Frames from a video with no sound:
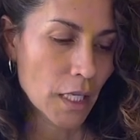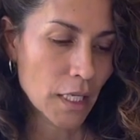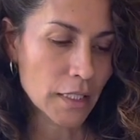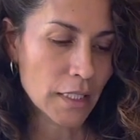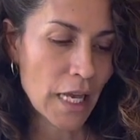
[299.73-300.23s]

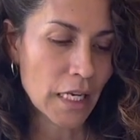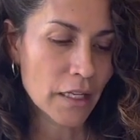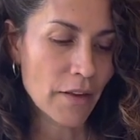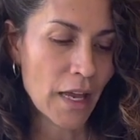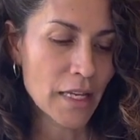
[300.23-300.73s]
A lack
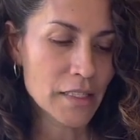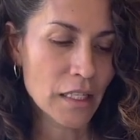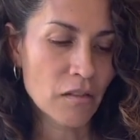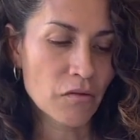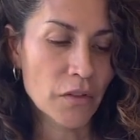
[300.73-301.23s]
of
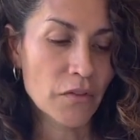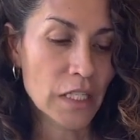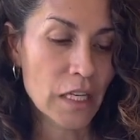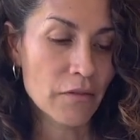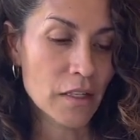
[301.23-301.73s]
asking for
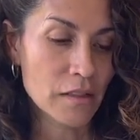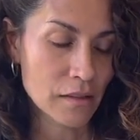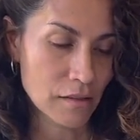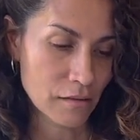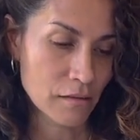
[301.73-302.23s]

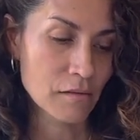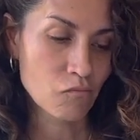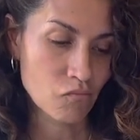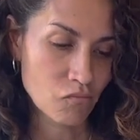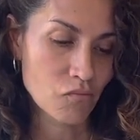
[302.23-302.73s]
forgiveness.
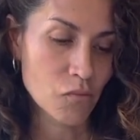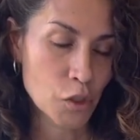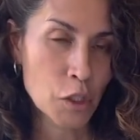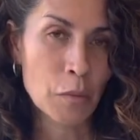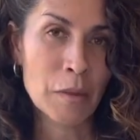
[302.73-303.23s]

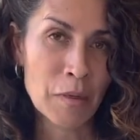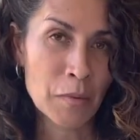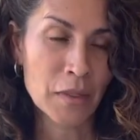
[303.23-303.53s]
So many people